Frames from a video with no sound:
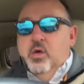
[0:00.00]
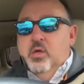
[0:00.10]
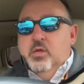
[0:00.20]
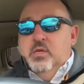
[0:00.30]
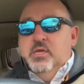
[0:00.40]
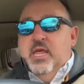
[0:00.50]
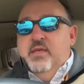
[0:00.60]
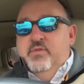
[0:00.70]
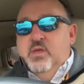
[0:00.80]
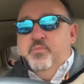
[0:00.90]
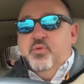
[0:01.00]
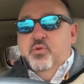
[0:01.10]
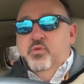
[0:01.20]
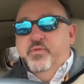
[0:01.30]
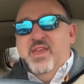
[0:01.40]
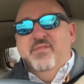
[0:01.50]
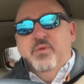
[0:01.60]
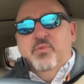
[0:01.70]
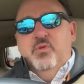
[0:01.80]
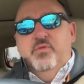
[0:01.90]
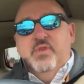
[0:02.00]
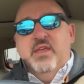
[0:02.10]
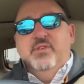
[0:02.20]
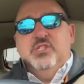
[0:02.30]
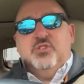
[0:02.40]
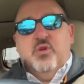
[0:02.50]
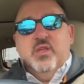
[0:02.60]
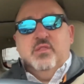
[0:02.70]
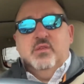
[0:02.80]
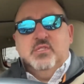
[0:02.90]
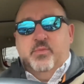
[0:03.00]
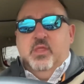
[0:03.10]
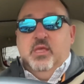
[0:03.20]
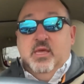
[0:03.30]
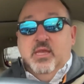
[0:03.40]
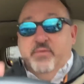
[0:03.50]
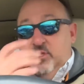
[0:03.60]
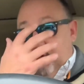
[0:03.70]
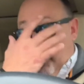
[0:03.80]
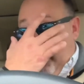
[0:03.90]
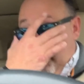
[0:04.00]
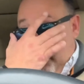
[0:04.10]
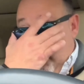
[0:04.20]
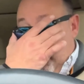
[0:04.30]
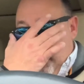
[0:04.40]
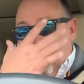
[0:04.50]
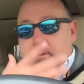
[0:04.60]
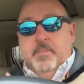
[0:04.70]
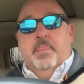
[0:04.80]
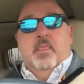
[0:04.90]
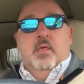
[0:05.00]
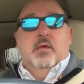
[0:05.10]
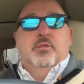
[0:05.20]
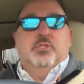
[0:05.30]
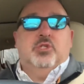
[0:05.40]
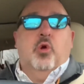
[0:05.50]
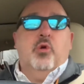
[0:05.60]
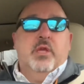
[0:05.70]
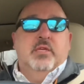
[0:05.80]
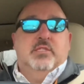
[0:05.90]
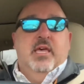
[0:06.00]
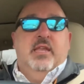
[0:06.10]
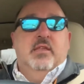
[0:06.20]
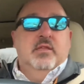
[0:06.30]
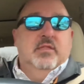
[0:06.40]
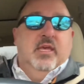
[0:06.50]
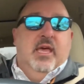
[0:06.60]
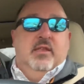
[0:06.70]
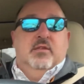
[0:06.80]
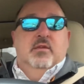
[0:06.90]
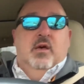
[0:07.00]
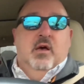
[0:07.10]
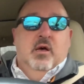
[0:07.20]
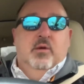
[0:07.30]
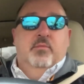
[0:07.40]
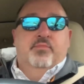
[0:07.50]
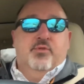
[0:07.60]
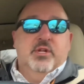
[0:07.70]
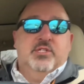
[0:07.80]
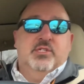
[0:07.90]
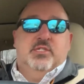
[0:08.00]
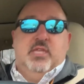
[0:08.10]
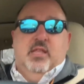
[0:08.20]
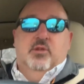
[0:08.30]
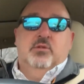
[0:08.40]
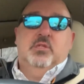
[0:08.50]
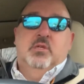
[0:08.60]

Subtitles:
Navy Strength, something like that. Navy Strength. The story is that British sailors,